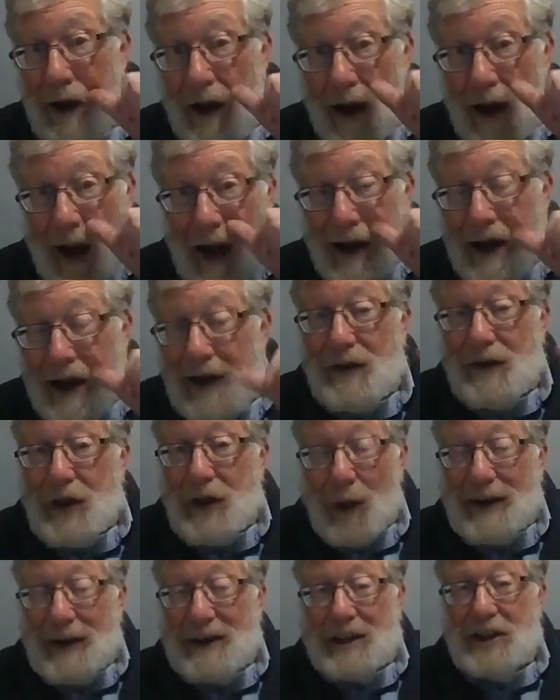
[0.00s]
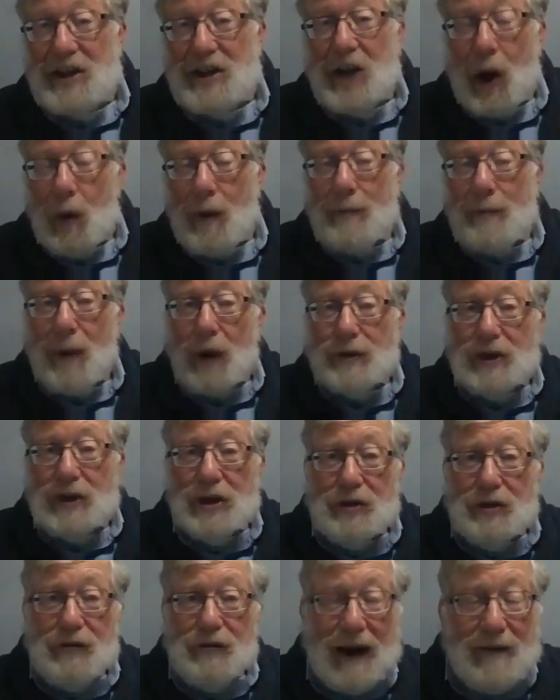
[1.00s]
And even though he didn't know where Moshe's
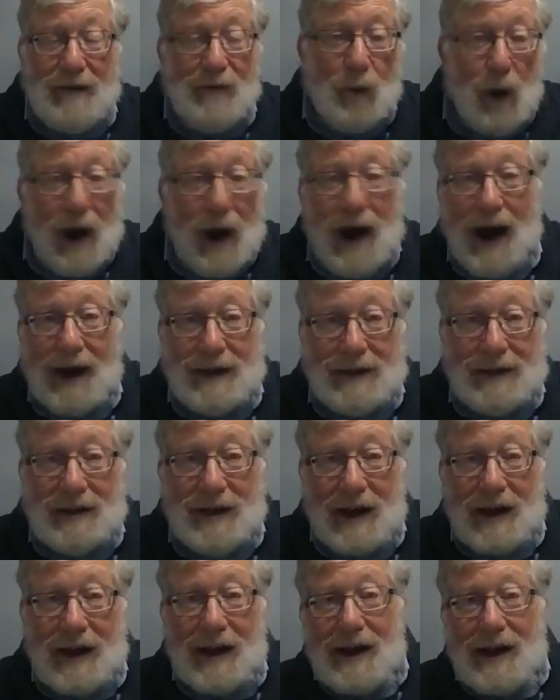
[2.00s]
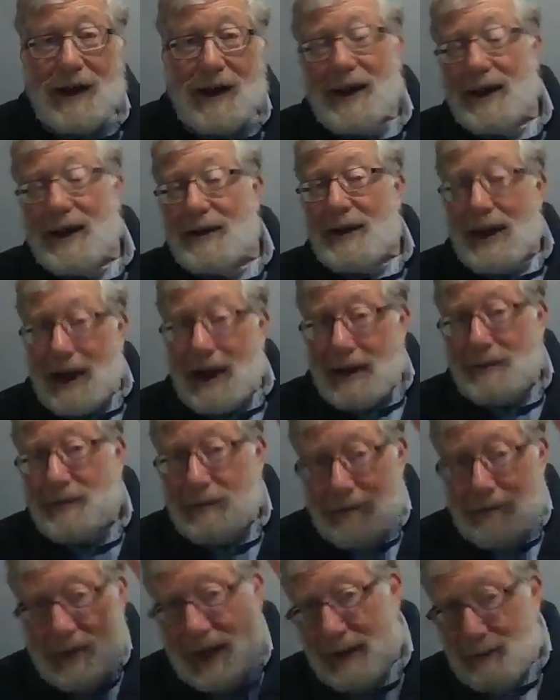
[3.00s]
grave was,
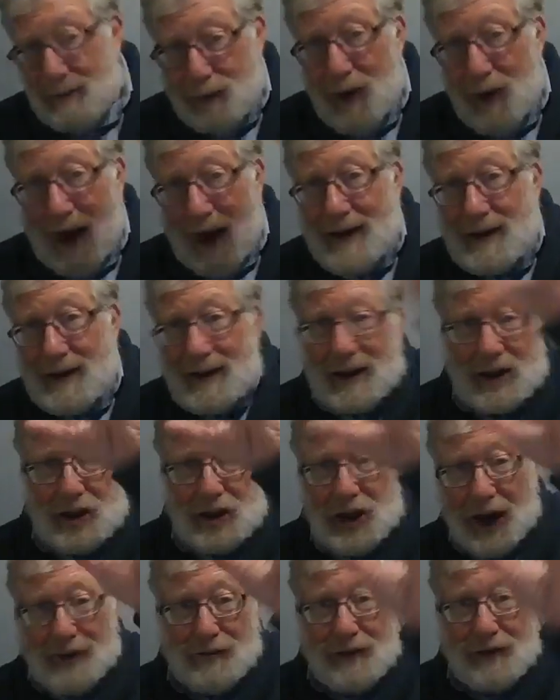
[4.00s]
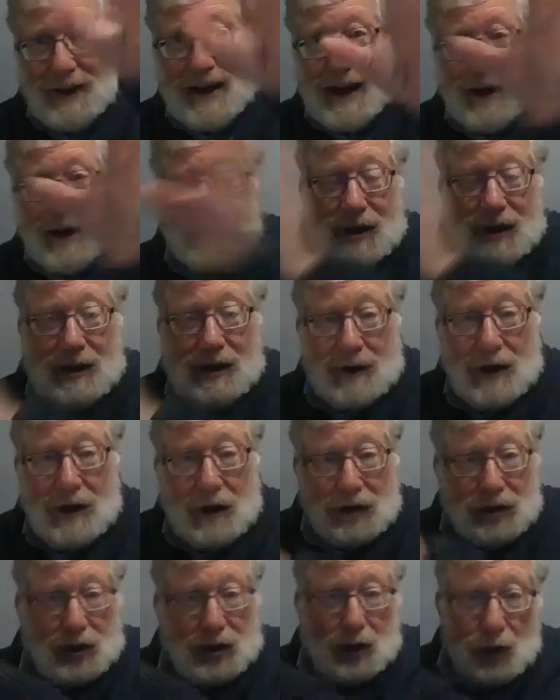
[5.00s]
he prayed in the general area
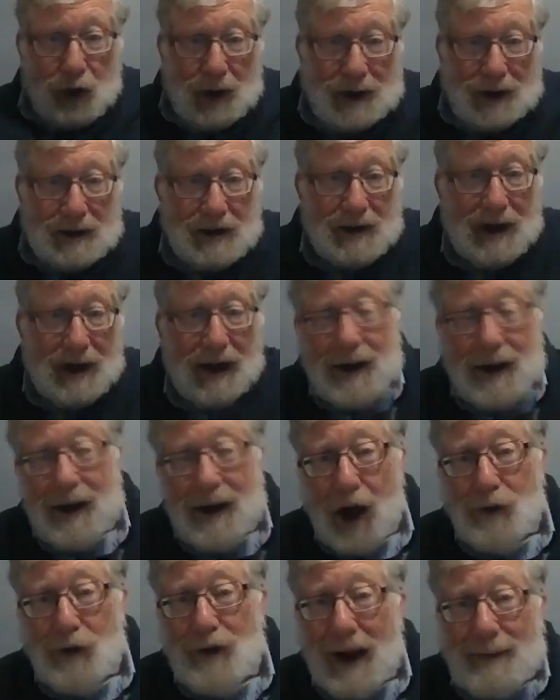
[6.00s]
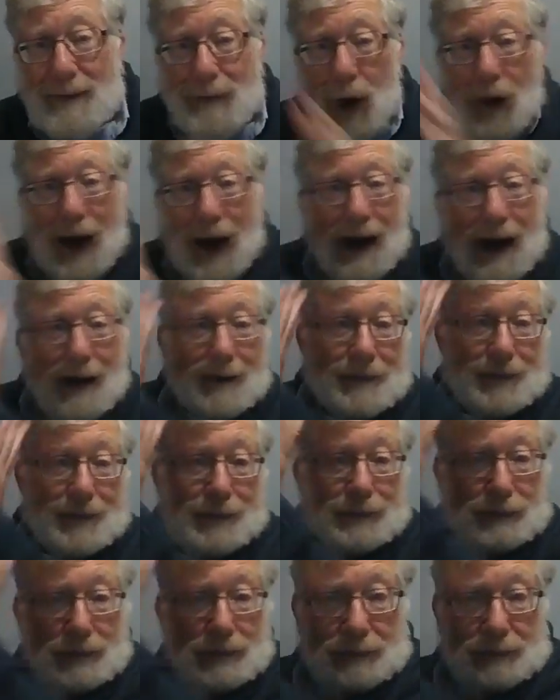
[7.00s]
towards Harei Moab,
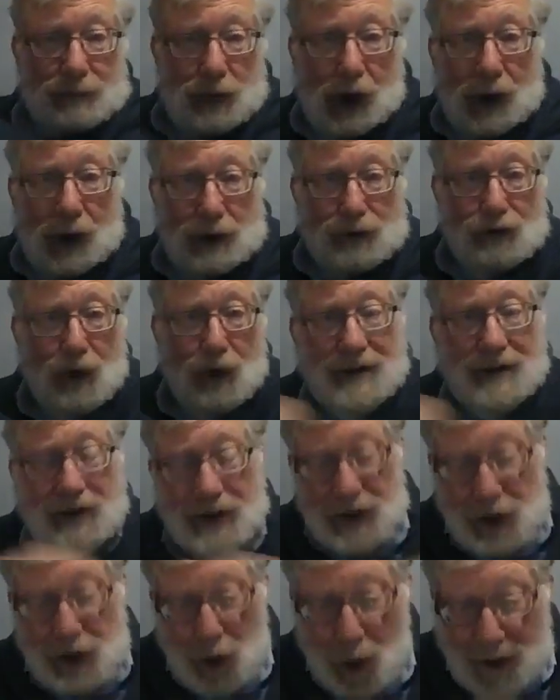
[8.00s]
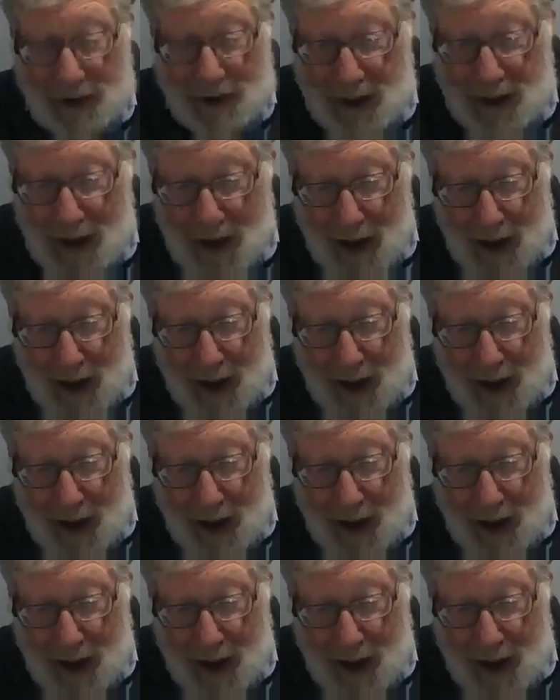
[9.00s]
across the Jordan.